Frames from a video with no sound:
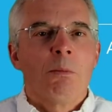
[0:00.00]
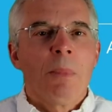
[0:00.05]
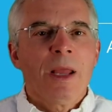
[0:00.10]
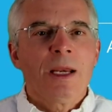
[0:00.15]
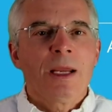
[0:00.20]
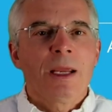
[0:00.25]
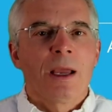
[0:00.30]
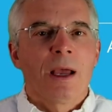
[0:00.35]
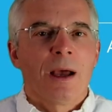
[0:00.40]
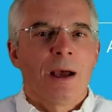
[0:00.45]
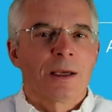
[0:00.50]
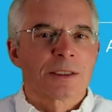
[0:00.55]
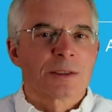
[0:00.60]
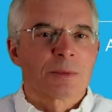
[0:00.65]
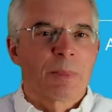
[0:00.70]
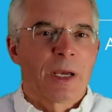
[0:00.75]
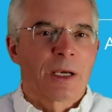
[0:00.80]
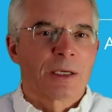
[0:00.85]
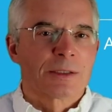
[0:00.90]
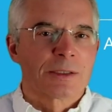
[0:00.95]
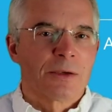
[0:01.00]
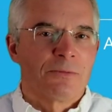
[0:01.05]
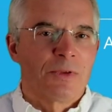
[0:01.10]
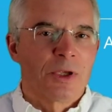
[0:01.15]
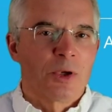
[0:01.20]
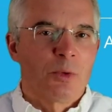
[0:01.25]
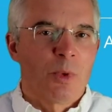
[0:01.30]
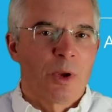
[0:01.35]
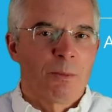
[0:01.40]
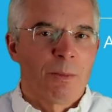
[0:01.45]
Many aspects of
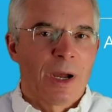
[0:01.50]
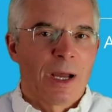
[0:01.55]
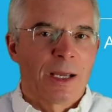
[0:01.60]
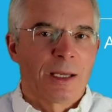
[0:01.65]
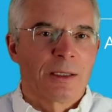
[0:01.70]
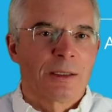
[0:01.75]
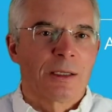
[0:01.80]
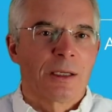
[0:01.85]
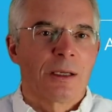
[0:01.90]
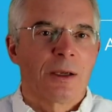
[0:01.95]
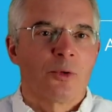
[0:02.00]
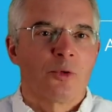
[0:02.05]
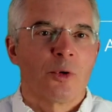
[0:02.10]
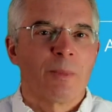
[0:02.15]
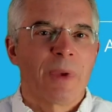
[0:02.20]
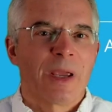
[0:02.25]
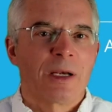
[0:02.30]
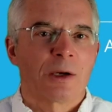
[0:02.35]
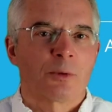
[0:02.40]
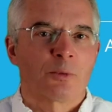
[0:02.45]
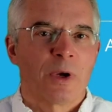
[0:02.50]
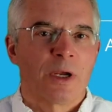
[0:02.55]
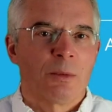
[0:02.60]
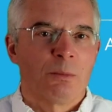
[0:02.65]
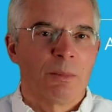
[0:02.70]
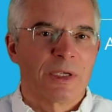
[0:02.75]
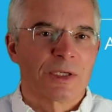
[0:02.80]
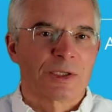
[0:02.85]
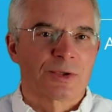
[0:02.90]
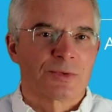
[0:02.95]
the human mind remain a
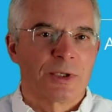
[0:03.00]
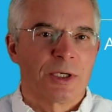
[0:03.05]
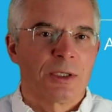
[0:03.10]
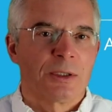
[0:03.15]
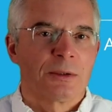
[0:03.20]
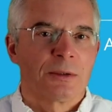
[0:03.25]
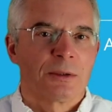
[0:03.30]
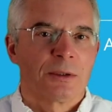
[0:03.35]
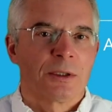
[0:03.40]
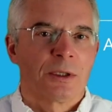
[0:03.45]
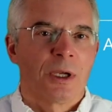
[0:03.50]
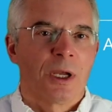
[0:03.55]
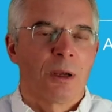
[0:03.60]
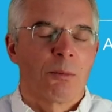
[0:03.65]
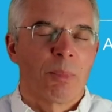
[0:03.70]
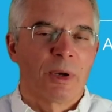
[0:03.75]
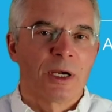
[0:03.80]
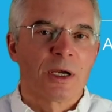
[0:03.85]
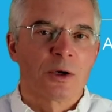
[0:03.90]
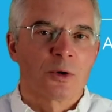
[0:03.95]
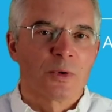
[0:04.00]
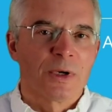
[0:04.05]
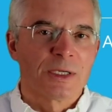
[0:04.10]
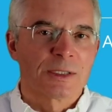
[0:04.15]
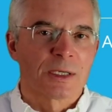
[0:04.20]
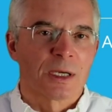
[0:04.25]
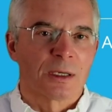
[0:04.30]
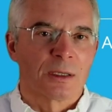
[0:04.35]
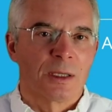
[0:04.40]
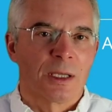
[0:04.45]
great mystery, but
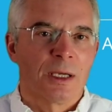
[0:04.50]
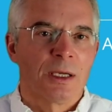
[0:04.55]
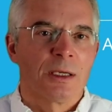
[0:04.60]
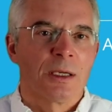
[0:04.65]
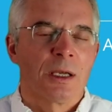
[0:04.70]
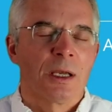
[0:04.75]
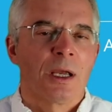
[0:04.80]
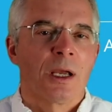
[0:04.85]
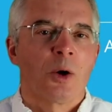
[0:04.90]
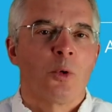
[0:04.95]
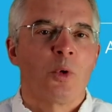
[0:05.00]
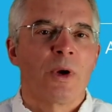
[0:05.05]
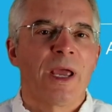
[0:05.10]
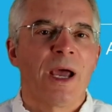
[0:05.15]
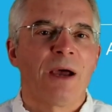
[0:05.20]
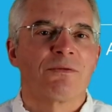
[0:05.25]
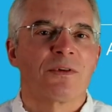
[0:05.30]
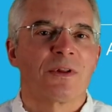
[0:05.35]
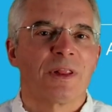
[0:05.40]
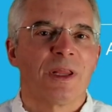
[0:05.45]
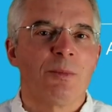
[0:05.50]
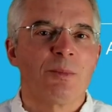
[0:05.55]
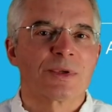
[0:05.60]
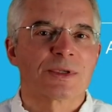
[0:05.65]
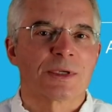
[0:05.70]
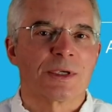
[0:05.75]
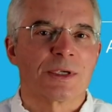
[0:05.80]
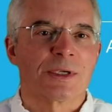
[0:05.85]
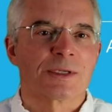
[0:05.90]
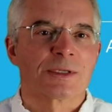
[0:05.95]
increasingly, we have
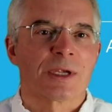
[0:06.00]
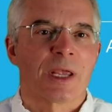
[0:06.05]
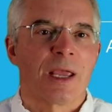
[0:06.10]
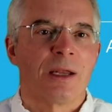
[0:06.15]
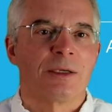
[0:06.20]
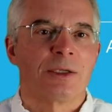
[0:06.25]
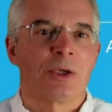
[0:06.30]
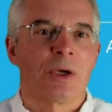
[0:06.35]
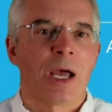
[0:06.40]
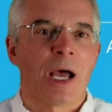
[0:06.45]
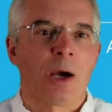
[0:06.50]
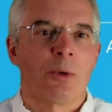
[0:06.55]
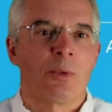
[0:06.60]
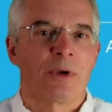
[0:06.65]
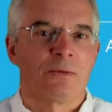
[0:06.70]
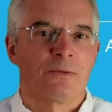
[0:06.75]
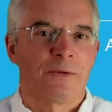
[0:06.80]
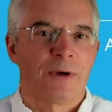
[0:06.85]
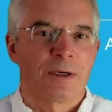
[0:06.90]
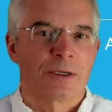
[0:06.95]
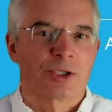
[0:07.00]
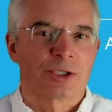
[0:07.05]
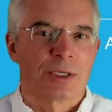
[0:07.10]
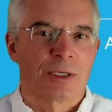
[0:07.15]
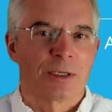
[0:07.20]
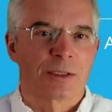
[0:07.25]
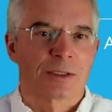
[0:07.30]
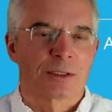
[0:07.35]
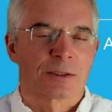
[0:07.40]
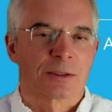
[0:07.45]
glimpses into how it
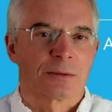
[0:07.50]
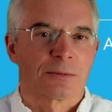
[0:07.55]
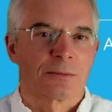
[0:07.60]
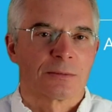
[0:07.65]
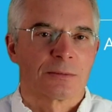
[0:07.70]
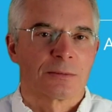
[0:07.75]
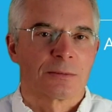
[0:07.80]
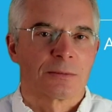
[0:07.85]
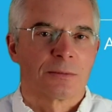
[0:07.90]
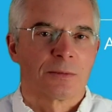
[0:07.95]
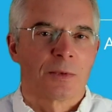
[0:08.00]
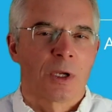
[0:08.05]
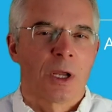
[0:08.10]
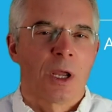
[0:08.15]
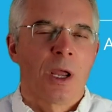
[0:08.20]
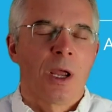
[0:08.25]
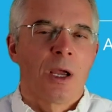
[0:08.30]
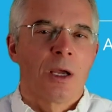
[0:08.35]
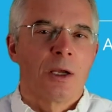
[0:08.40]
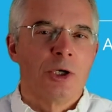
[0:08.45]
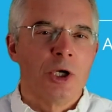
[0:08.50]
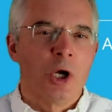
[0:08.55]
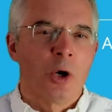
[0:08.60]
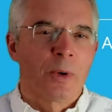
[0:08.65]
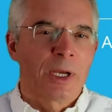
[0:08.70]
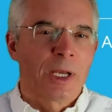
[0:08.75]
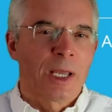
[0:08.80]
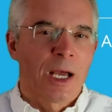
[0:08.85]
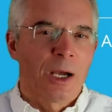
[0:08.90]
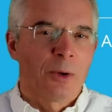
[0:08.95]
functions.
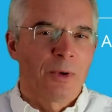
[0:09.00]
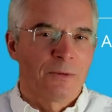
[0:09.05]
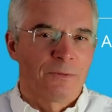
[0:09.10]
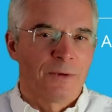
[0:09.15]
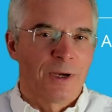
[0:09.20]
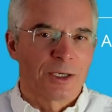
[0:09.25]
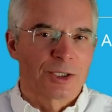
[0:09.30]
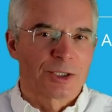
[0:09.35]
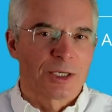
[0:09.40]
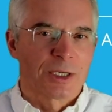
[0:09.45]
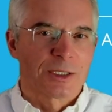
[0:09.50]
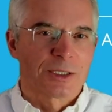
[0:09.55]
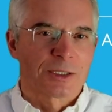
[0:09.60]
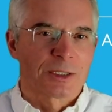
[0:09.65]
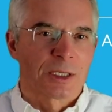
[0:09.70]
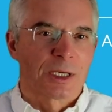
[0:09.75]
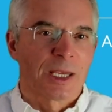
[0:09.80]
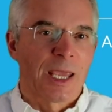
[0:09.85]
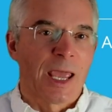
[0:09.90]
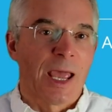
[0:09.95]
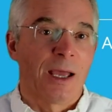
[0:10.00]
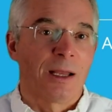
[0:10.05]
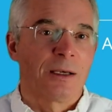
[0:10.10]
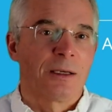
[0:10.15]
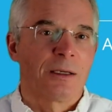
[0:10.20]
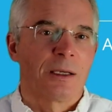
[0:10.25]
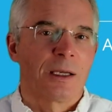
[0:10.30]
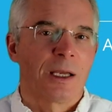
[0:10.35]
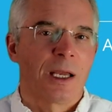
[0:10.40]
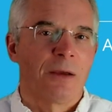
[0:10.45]
Knowing how it functions
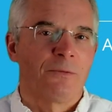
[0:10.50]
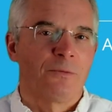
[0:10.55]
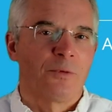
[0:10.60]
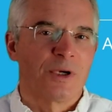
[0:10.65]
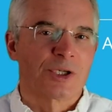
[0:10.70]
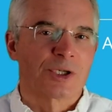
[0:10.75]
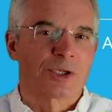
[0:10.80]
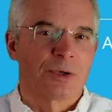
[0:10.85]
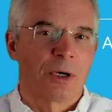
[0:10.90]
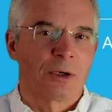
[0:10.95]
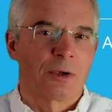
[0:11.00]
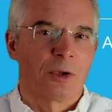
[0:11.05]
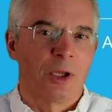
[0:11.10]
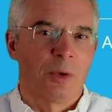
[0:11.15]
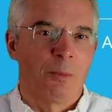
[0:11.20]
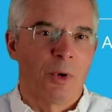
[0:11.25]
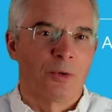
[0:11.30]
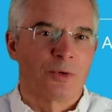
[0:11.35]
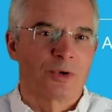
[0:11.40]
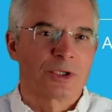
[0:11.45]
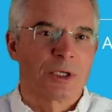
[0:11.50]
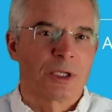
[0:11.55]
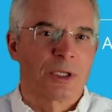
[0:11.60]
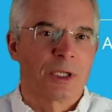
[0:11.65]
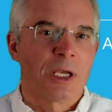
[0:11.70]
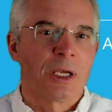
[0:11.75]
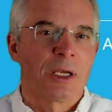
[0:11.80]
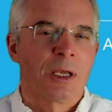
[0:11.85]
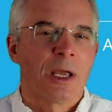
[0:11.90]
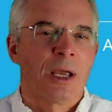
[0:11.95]
can, if we struggle
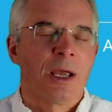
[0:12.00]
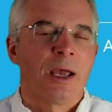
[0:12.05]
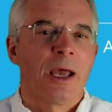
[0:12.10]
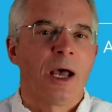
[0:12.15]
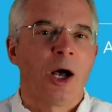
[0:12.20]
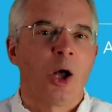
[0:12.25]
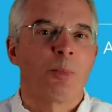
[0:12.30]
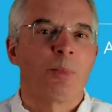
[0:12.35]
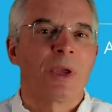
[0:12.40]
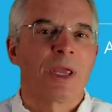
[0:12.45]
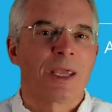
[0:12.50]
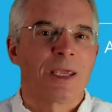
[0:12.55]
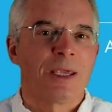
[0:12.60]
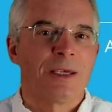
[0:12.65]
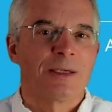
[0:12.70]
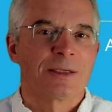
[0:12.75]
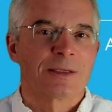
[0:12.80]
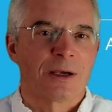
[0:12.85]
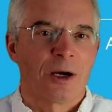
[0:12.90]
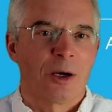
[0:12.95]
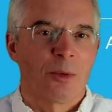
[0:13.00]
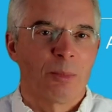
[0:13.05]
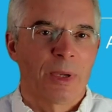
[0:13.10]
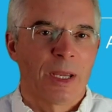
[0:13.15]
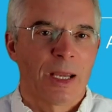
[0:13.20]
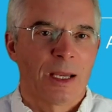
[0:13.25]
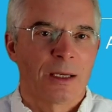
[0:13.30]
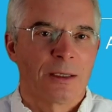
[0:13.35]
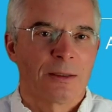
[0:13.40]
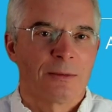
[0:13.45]
emotionally, help ease our
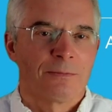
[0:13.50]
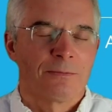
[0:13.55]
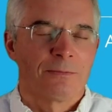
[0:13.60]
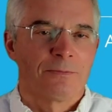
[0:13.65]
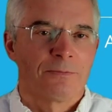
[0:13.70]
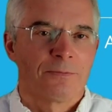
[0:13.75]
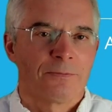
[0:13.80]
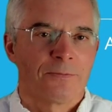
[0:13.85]
pain.